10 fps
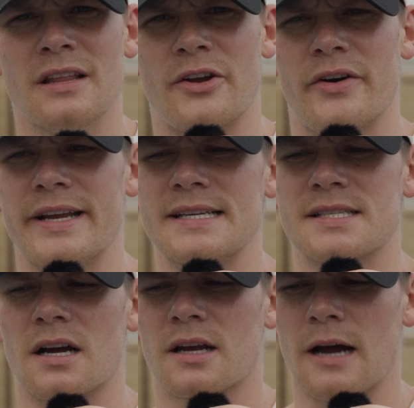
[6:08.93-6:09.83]
There
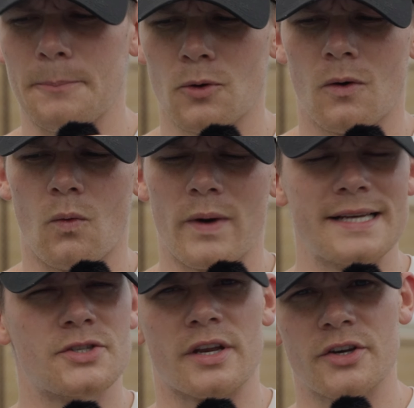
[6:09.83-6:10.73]
is a couple
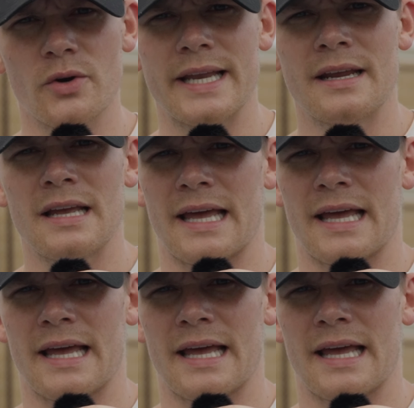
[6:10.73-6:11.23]
ways you can do it,